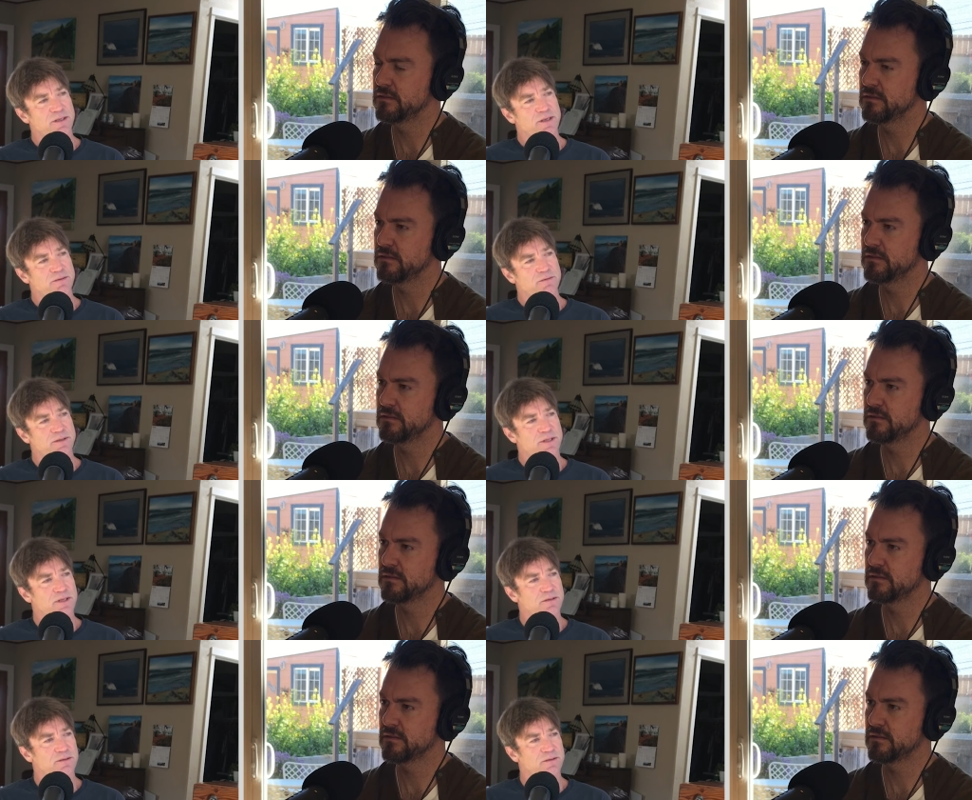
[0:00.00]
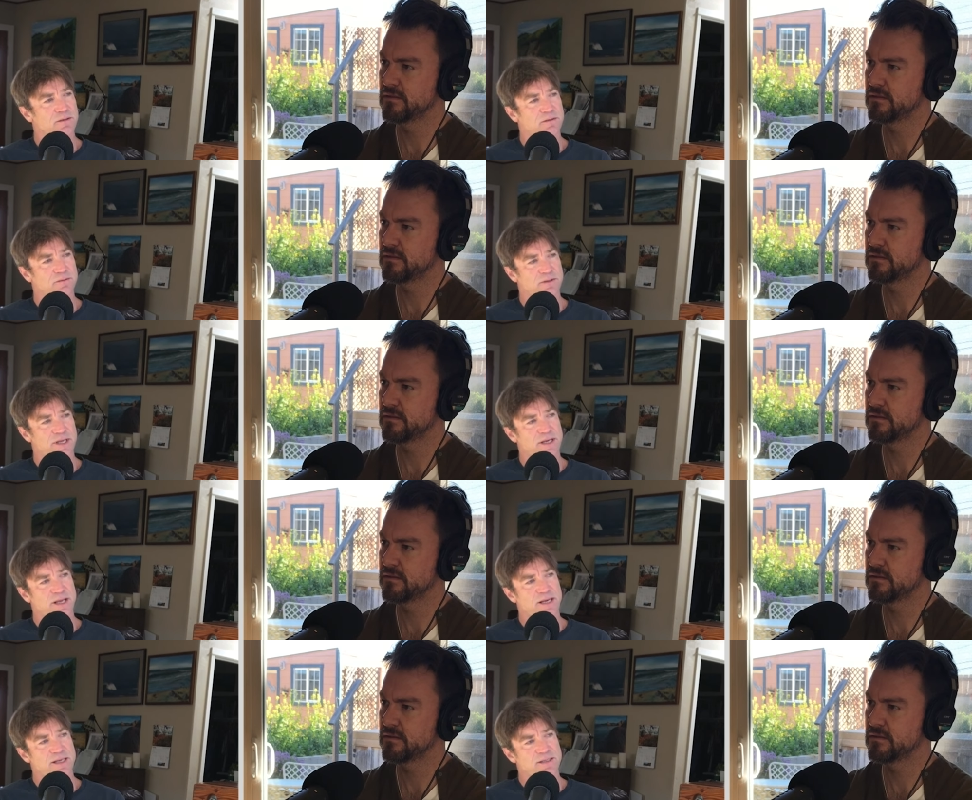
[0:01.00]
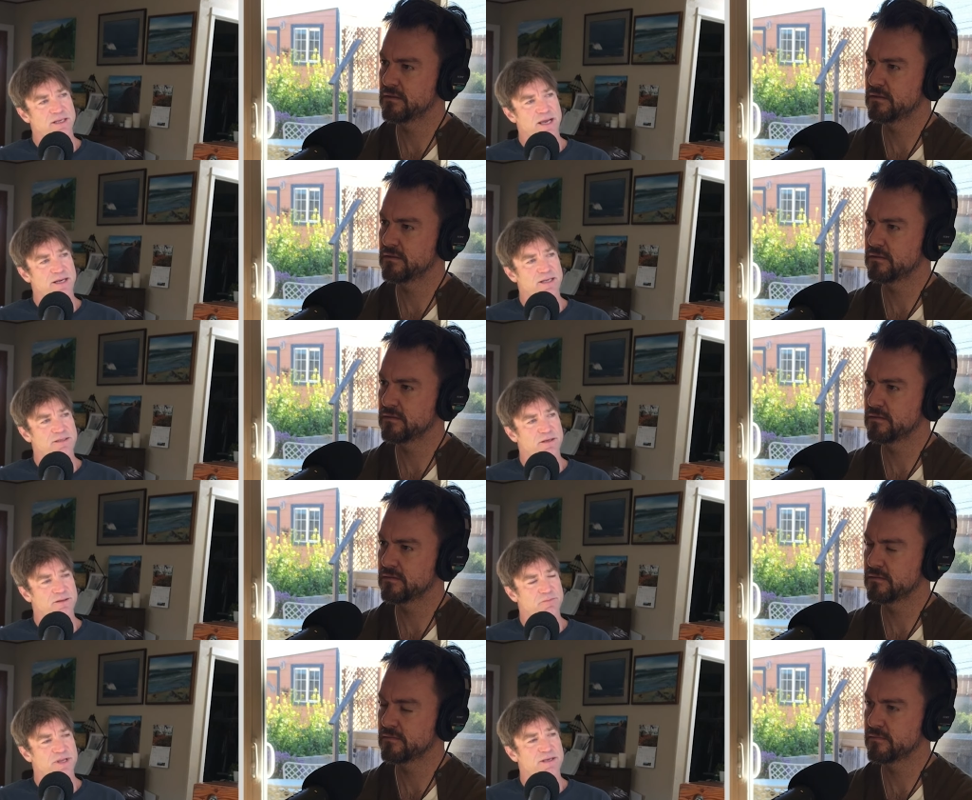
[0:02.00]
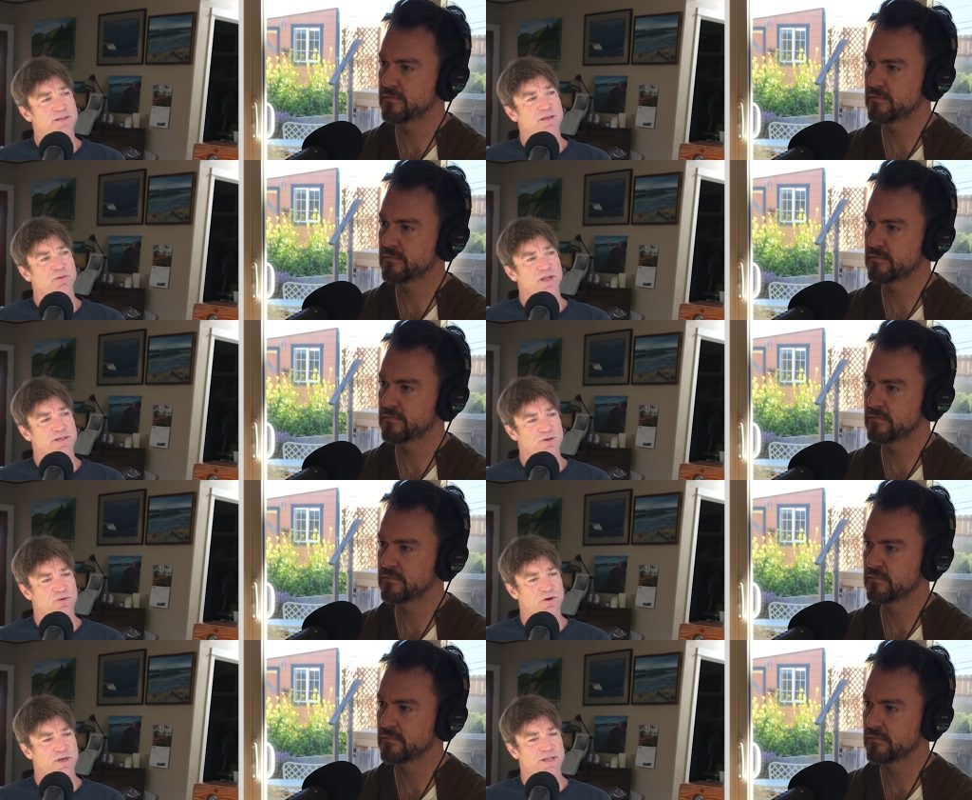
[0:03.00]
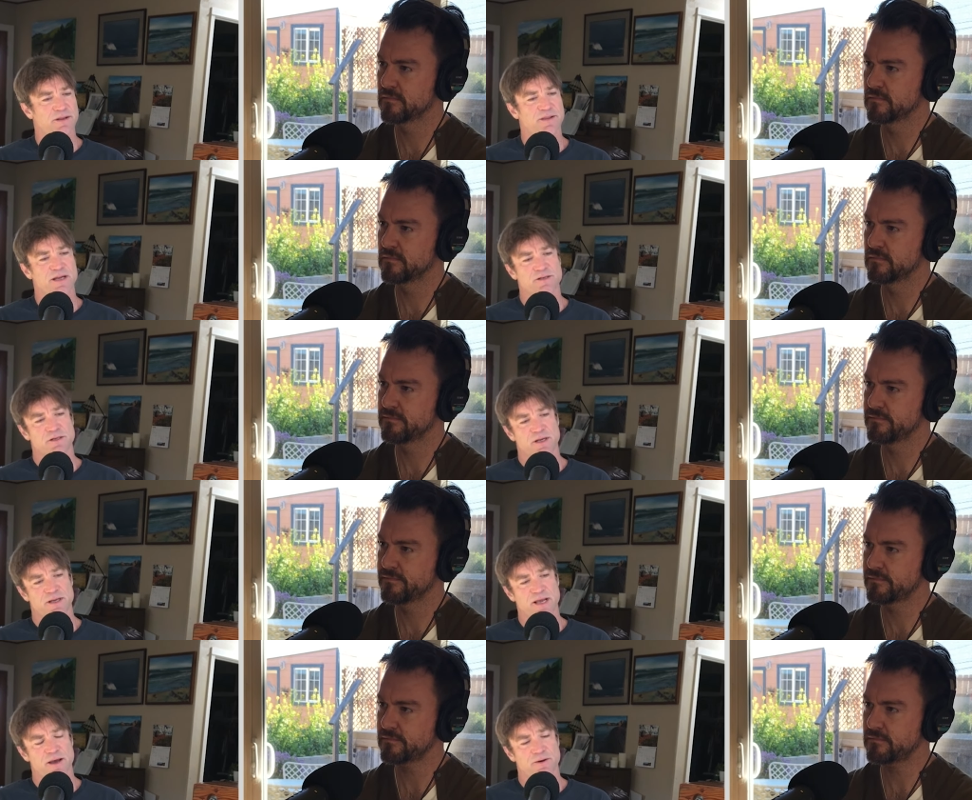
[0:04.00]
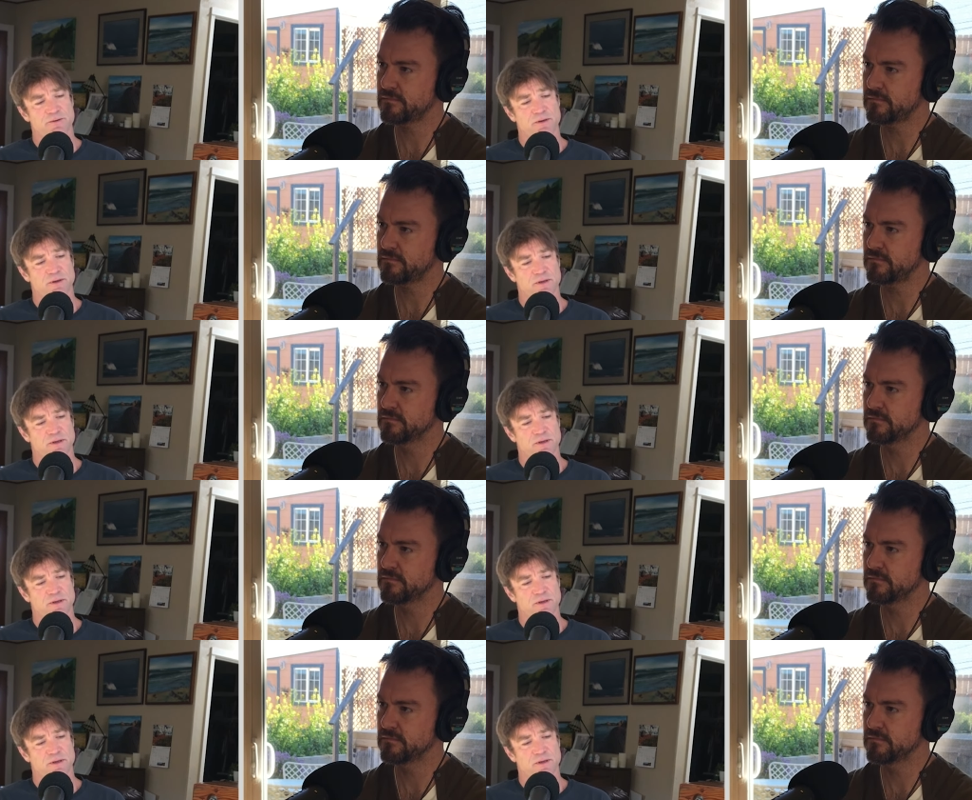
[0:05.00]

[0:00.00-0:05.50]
Speaker 1: the in the late '80s and '90s on the PSAA tour, and then that shut down.